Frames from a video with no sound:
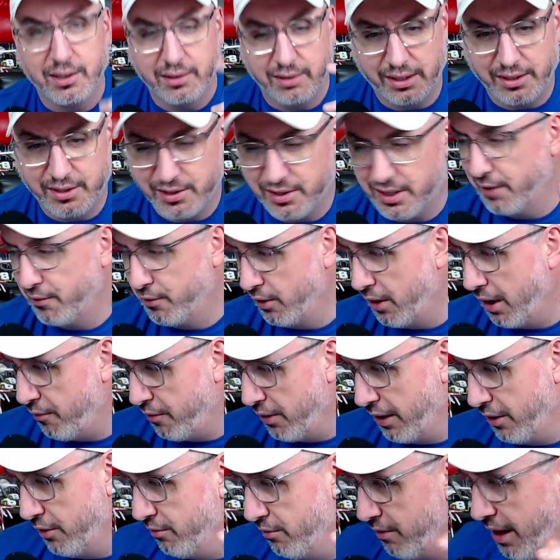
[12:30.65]
Let's see if
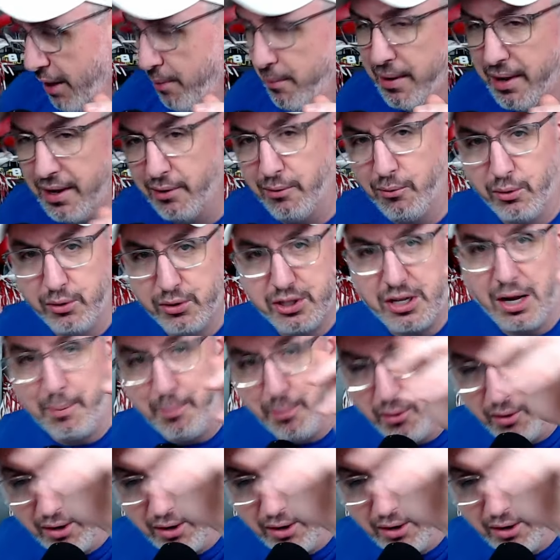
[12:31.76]
I can let him in and we'll stop